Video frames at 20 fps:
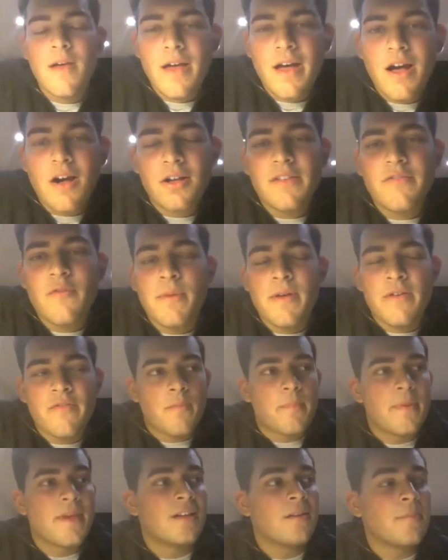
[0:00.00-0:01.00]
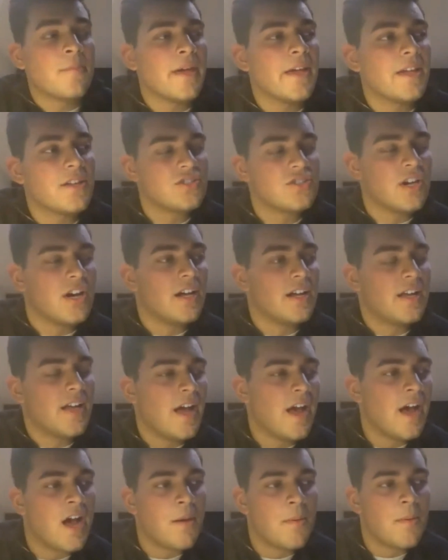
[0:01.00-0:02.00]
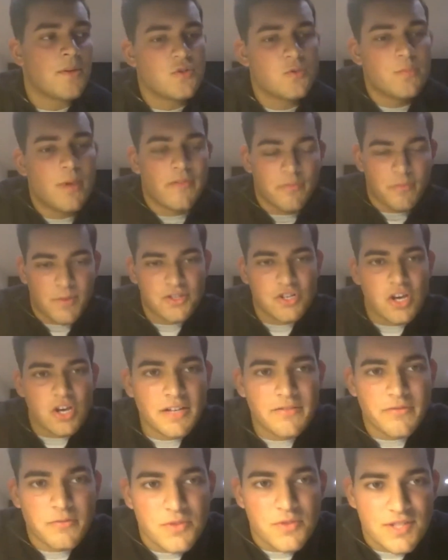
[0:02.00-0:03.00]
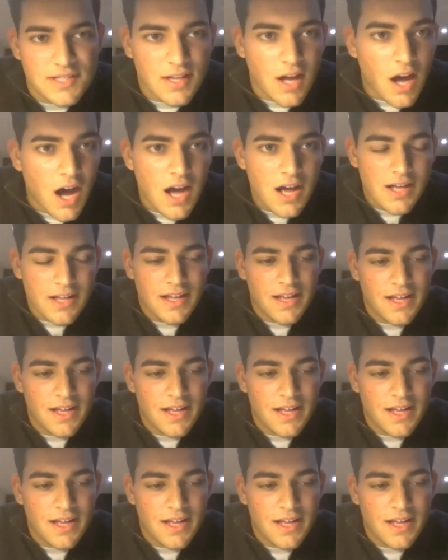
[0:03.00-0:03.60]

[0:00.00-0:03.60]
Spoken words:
give a bit of a bigger picture. I'll talk about from my journey from the start.